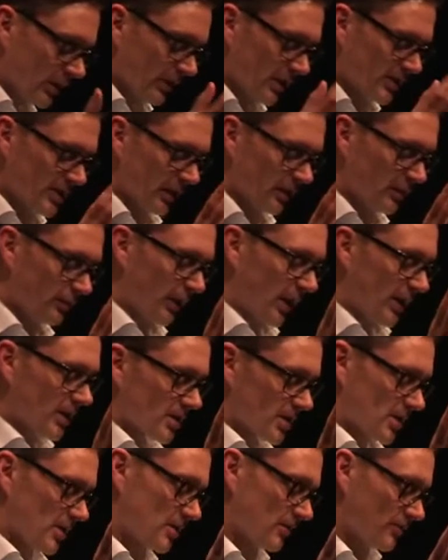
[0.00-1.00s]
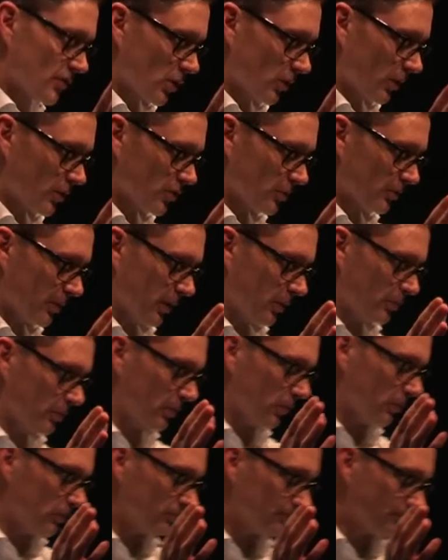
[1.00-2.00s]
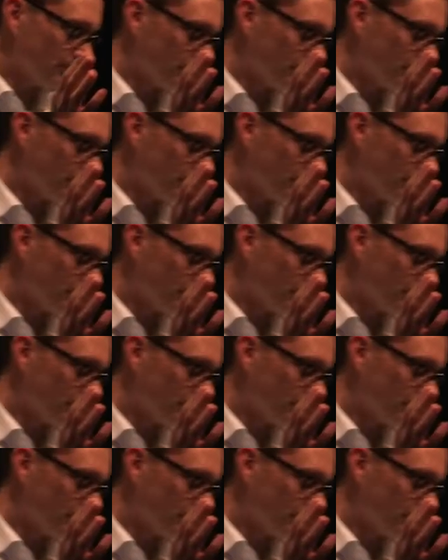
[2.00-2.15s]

they take the faces of 200 people,